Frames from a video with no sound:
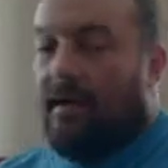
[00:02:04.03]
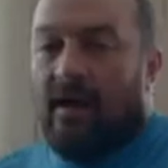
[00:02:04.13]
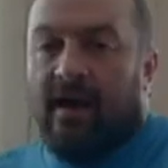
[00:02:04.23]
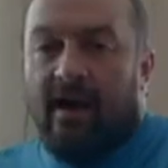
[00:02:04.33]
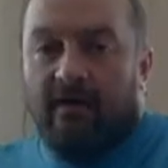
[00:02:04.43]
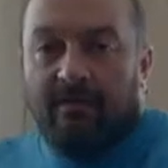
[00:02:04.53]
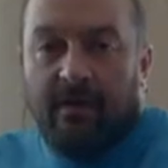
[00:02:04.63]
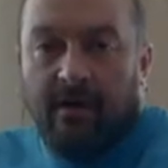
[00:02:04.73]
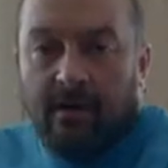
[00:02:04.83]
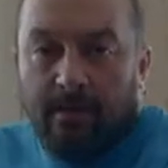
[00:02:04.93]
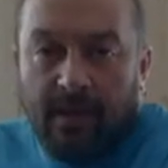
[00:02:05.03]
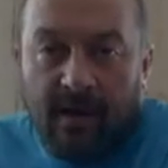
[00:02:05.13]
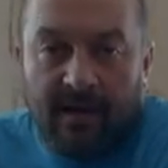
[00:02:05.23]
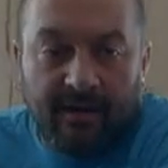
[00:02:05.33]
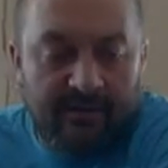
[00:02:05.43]
I have a
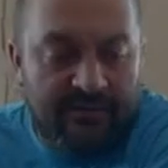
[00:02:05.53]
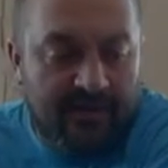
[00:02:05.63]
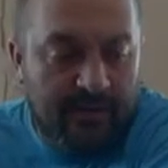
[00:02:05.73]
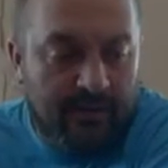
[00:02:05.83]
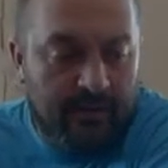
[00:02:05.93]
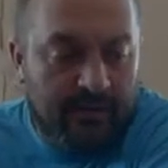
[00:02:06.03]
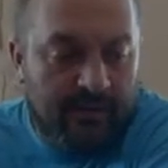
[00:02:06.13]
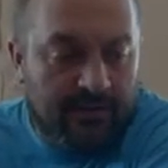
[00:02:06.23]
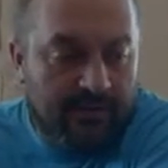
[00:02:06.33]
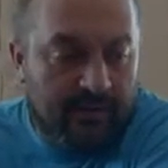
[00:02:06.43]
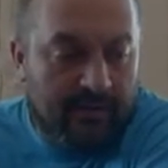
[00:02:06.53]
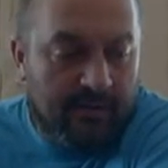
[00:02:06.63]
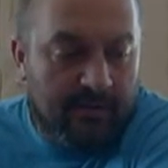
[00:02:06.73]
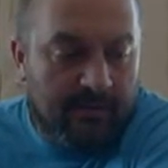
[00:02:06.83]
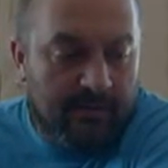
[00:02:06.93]
pot of sinew glue that I started
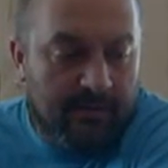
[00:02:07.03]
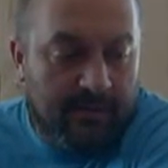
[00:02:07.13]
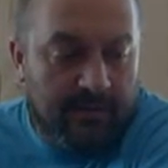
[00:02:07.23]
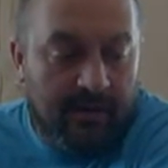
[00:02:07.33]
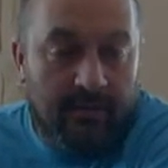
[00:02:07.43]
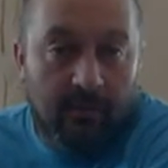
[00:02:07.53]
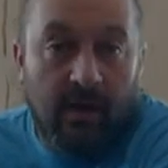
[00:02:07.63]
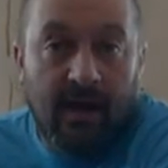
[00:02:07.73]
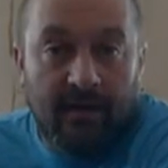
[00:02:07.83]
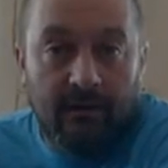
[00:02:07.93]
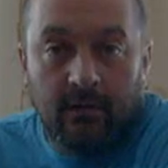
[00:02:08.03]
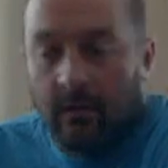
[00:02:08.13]
the other day. Well, hide